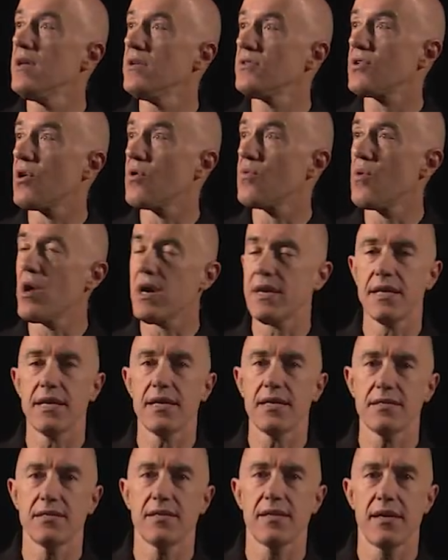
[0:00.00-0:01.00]
So what
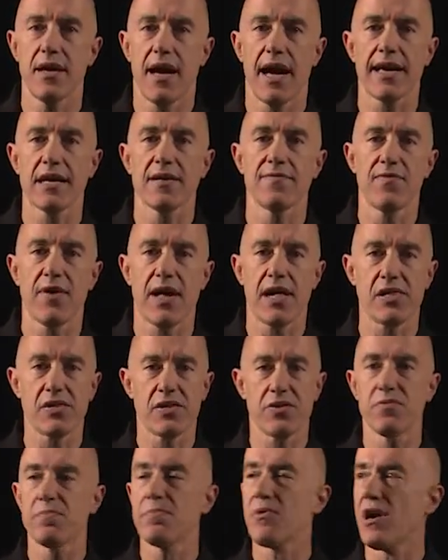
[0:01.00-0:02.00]
is the
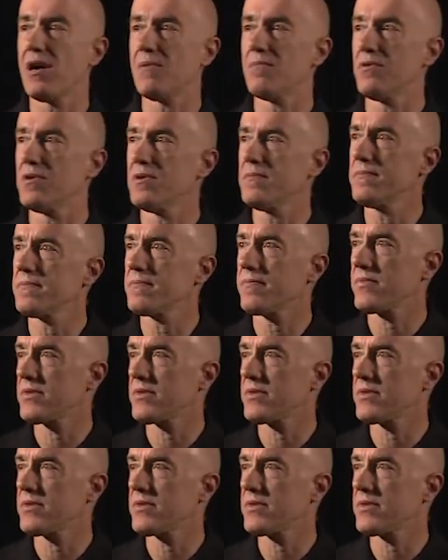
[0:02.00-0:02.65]
eigenvalue problem?